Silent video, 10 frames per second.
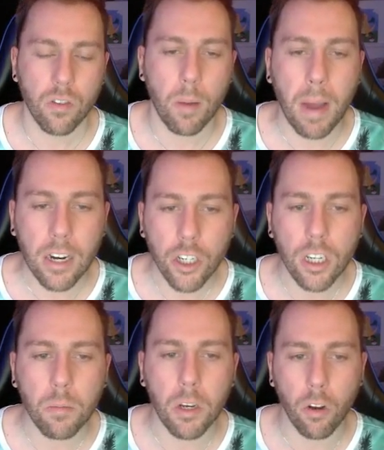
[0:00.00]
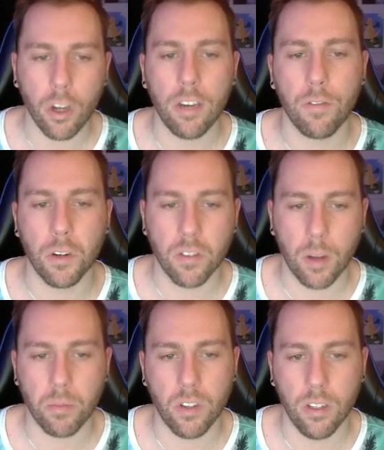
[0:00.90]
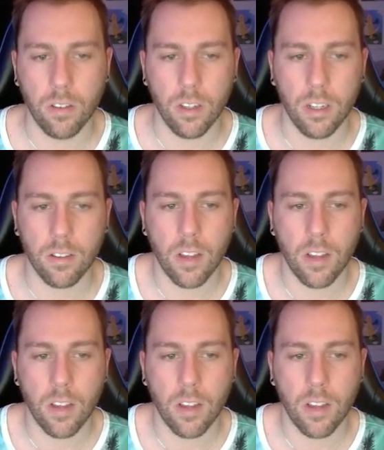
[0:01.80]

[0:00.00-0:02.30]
So I'm actually going to be looking for substance in this,